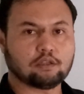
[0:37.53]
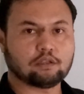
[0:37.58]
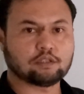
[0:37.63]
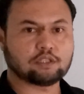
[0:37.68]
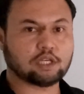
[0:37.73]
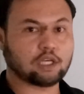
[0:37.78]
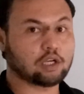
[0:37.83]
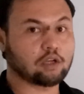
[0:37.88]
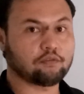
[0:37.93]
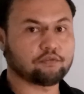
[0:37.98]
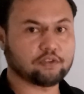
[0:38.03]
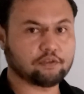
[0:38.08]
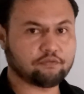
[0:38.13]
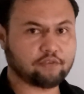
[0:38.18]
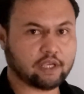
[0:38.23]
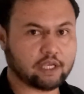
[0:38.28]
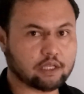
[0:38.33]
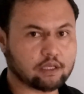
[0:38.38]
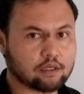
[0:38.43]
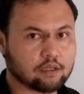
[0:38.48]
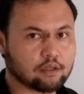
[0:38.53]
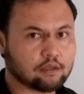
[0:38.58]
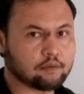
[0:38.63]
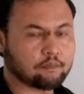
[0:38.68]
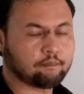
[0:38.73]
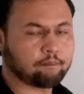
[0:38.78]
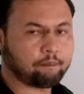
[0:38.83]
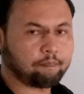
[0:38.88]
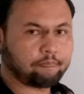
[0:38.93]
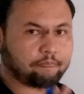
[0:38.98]
Turn off the fan.
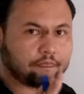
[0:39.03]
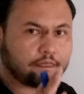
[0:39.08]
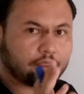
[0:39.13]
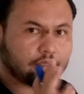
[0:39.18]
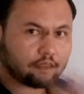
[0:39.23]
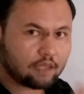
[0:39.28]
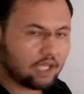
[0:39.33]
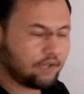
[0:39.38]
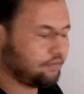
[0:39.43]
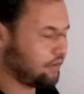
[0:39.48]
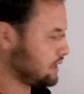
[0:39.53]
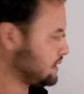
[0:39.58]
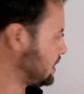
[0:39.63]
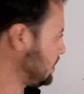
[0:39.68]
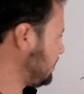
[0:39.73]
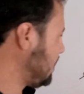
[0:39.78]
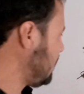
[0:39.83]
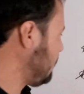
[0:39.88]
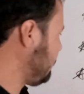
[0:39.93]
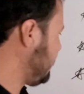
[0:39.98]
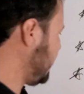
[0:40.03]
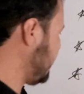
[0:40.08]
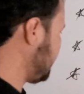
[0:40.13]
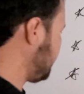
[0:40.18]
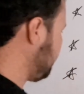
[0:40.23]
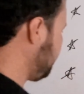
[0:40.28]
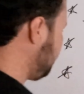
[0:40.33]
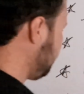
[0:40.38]
Giving somehow meaning.